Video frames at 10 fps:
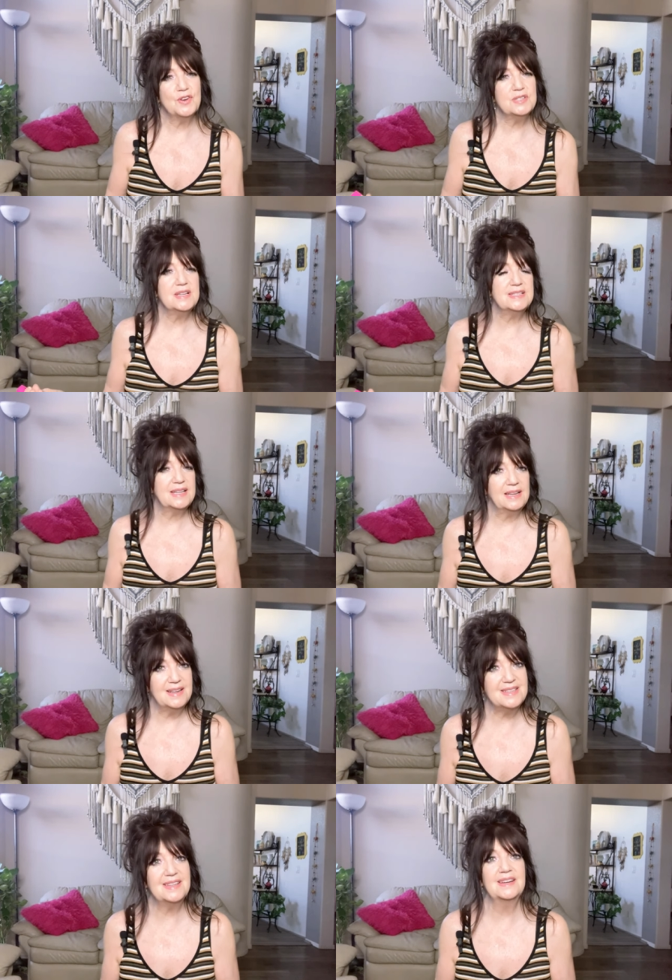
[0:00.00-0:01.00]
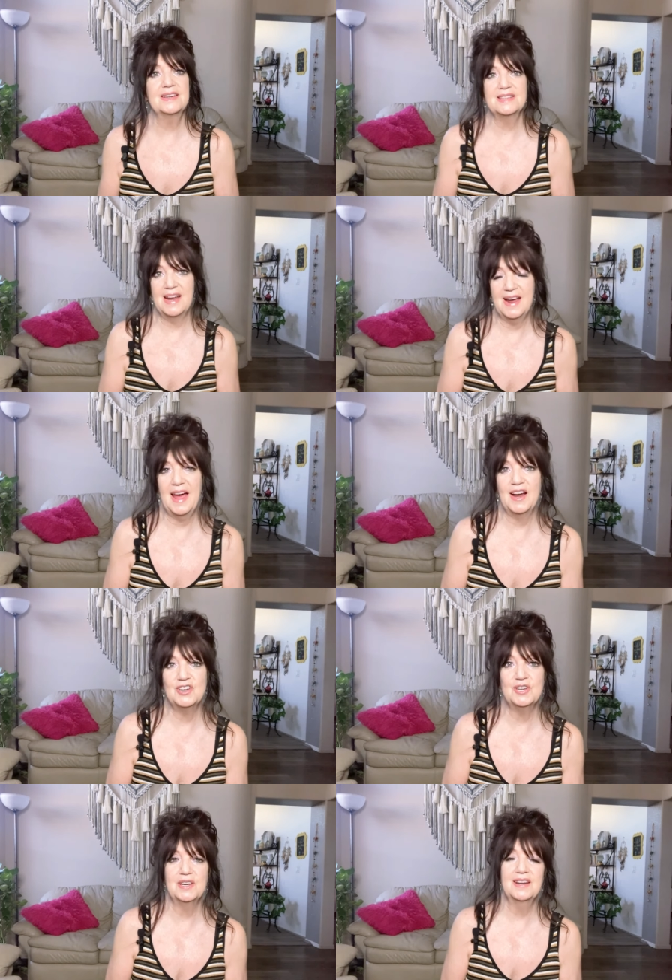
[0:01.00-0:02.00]
first it's to listen and take
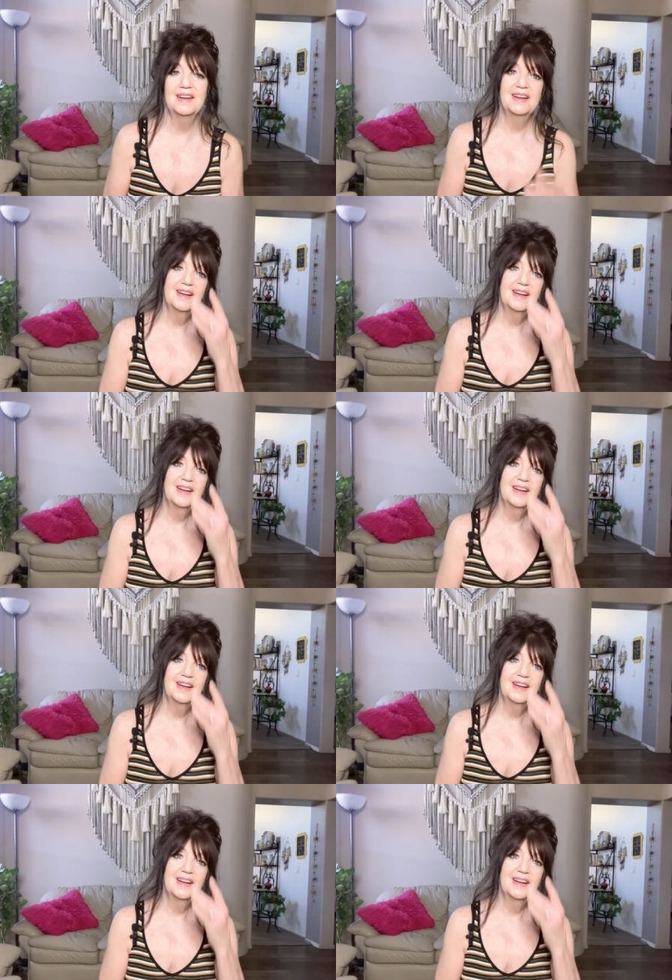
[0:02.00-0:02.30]
action.